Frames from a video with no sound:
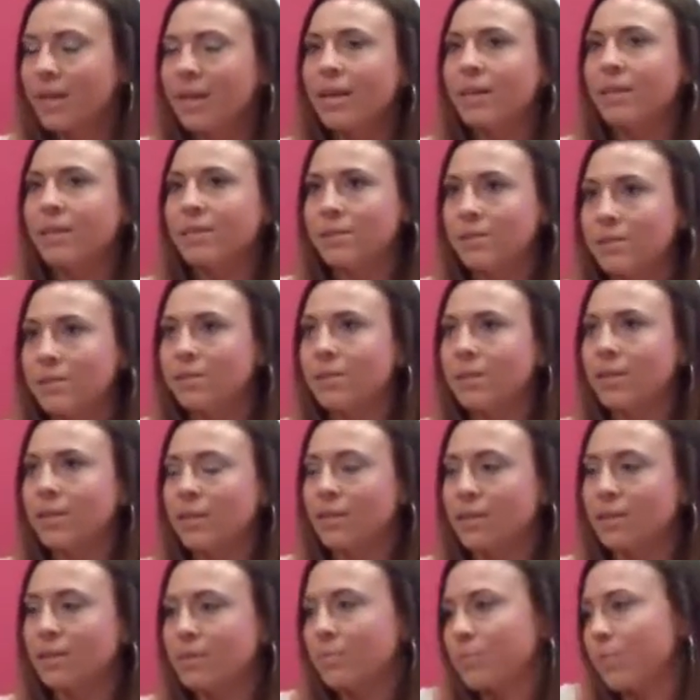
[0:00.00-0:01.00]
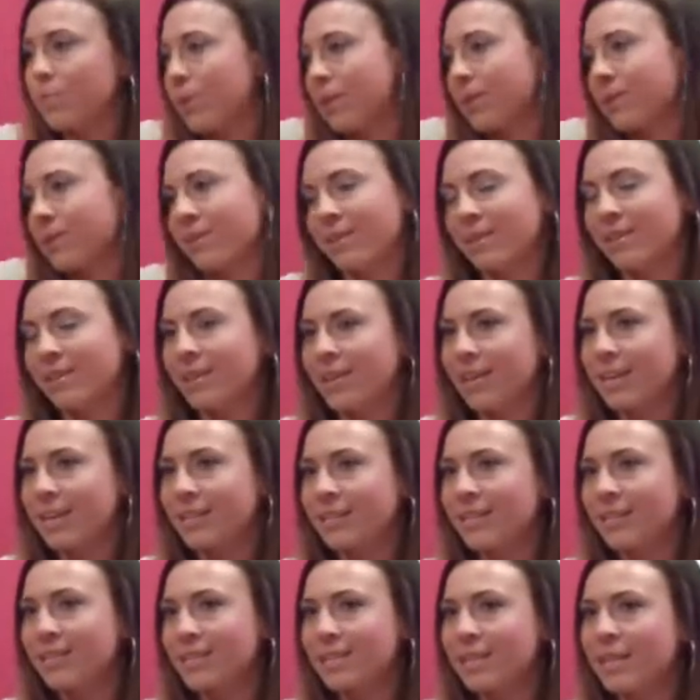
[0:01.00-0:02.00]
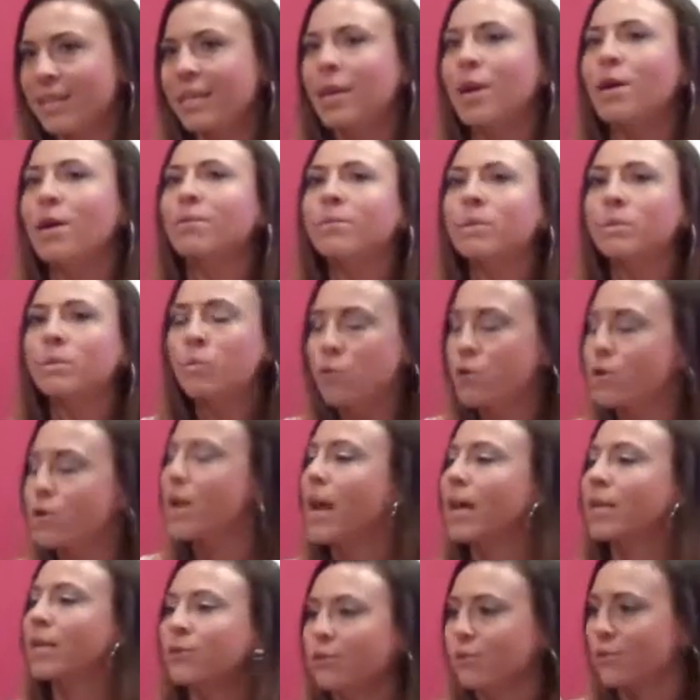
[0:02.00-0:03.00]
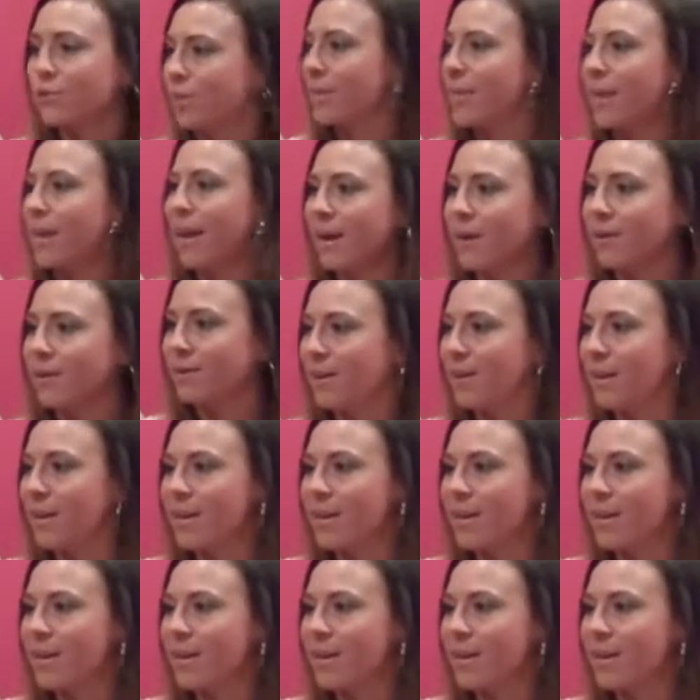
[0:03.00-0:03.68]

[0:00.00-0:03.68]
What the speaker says: It is, but it comes more naturally now.